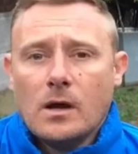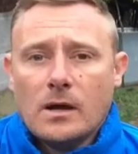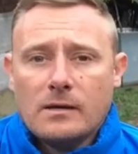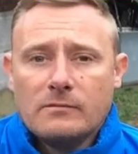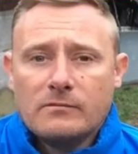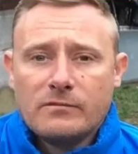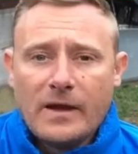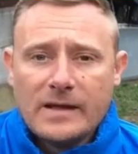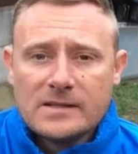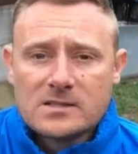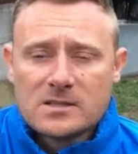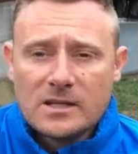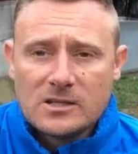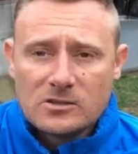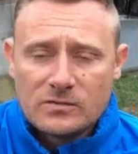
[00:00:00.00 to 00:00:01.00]
invent
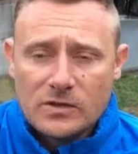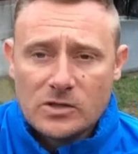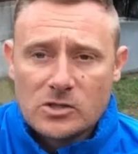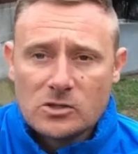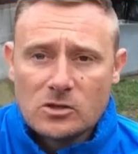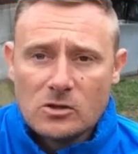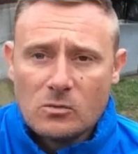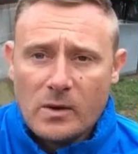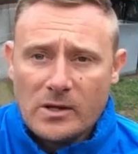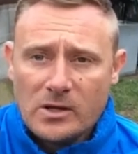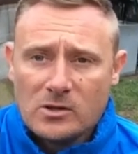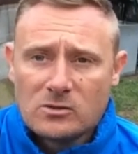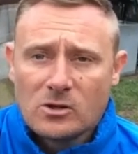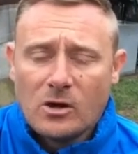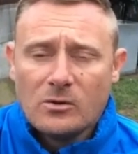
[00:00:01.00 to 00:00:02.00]
things for you to do where you
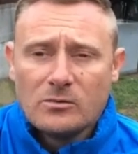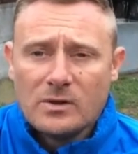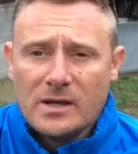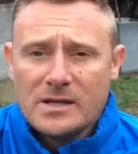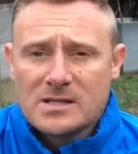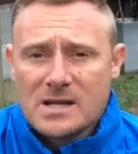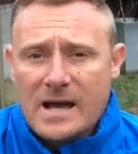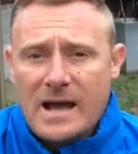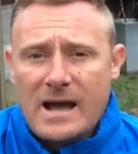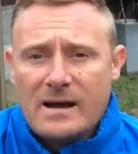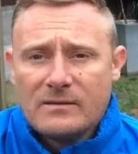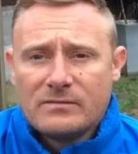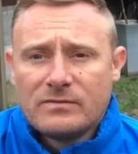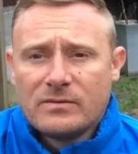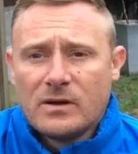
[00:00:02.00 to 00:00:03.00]
don't need to
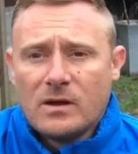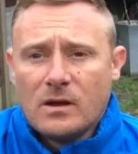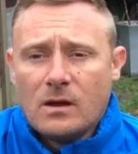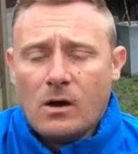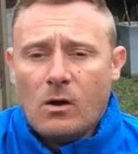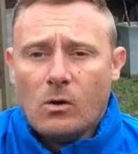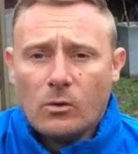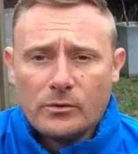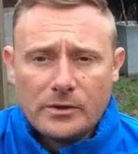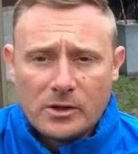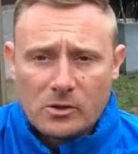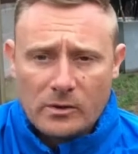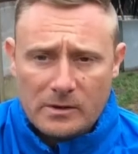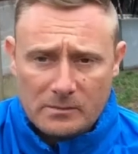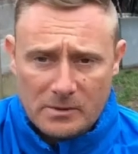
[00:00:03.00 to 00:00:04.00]
have all the
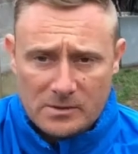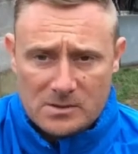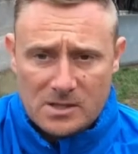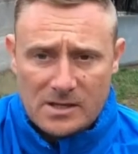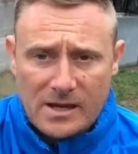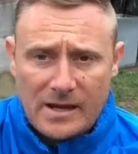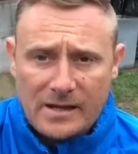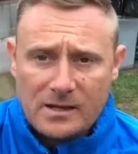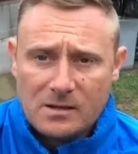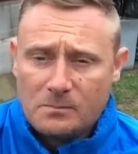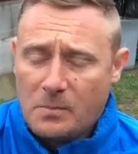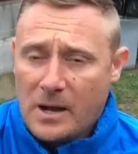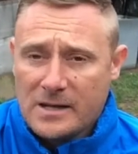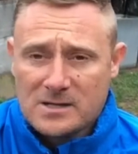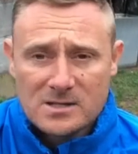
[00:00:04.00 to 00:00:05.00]
equipment, okay?
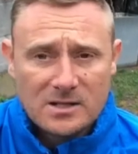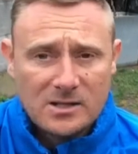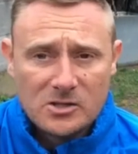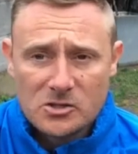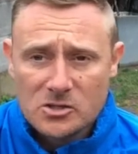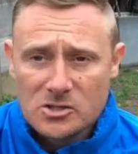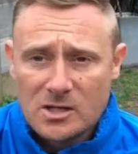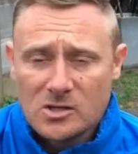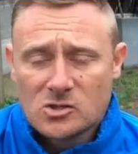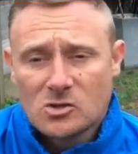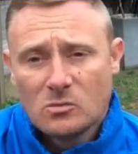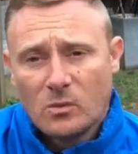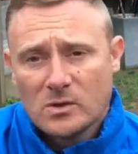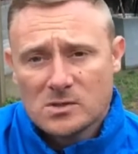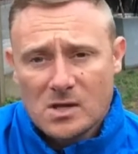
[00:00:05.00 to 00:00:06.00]
Basically, you just need
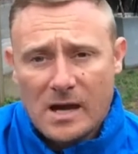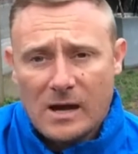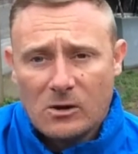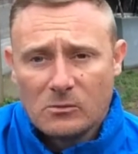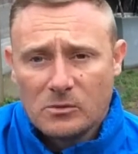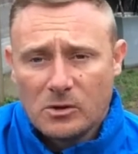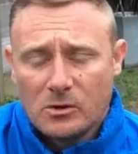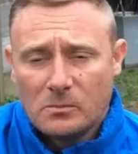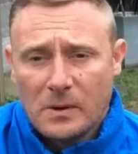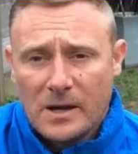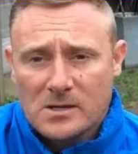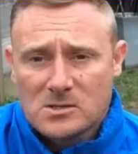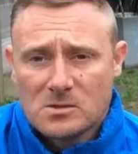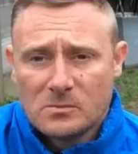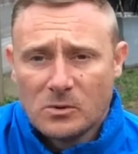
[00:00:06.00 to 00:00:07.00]
someone to help you
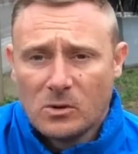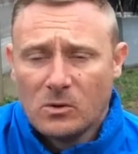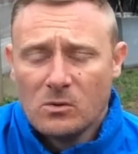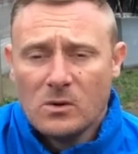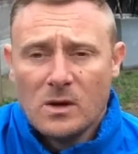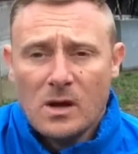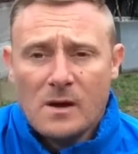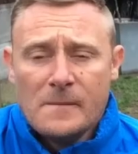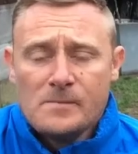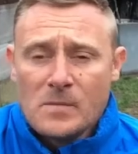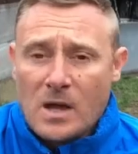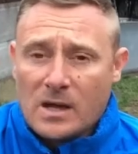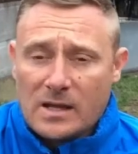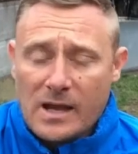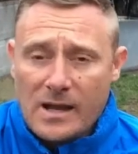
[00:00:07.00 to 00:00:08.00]
pass the ball,
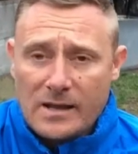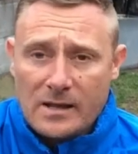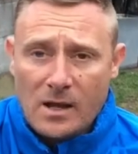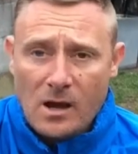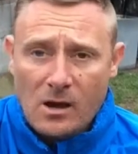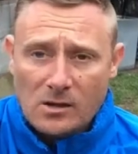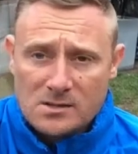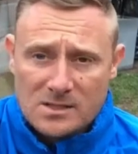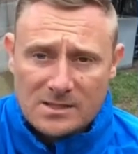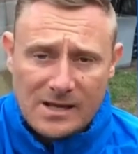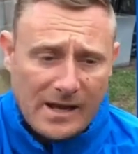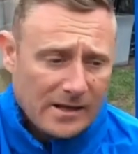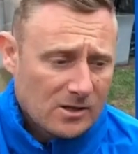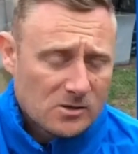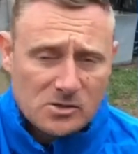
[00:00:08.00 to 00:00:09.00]
okay?
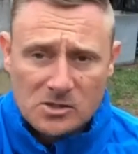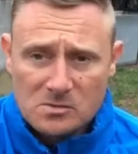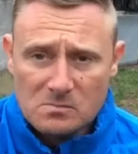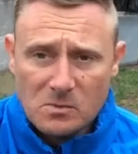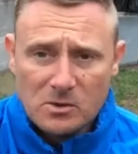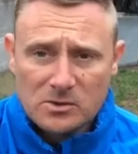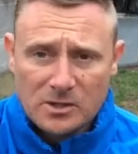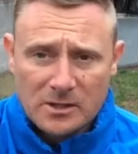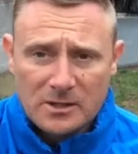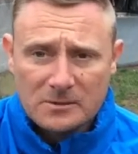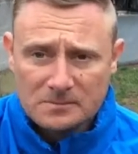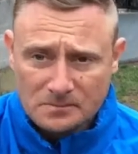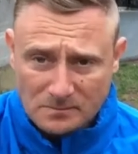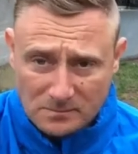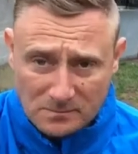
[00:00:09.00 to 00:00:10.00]
Today, because it's muddy,
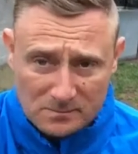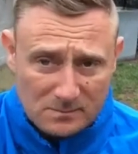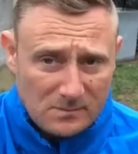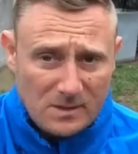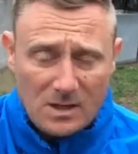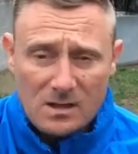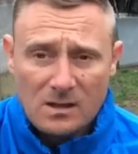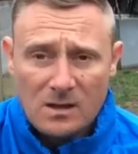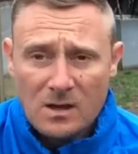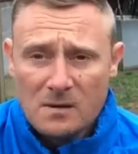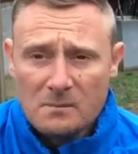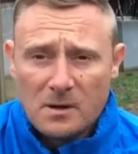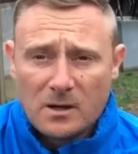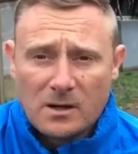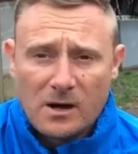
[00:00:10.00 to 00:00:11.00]

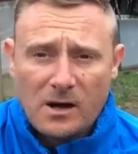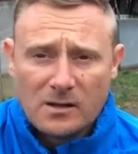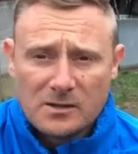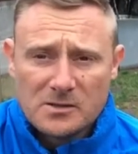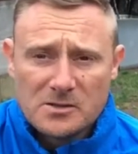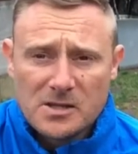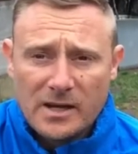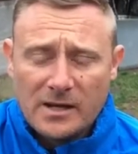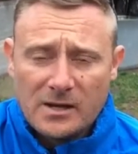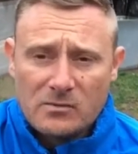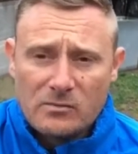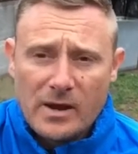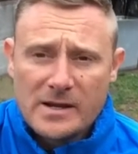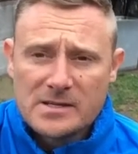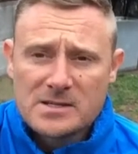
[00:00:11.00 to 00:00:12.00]
my garden's getting a
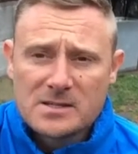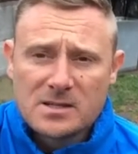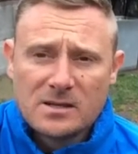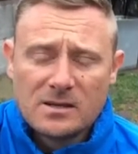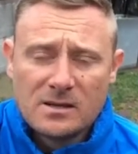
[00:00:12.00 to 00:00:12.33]
rest